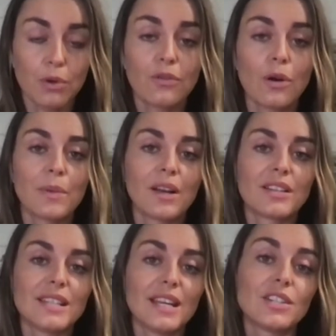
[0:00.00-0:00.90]
performing on
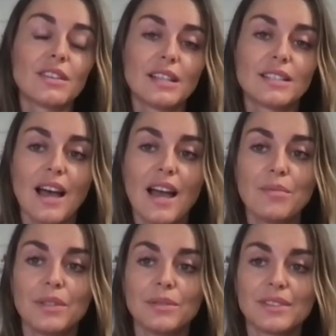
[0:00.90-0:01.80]
stage at that
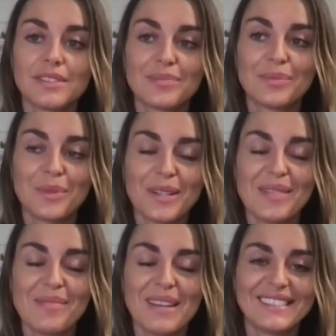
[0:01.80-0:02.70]
time, it was pretty
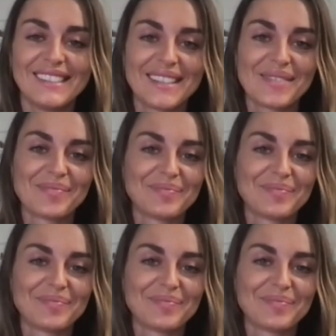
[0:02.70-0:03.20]
amazing.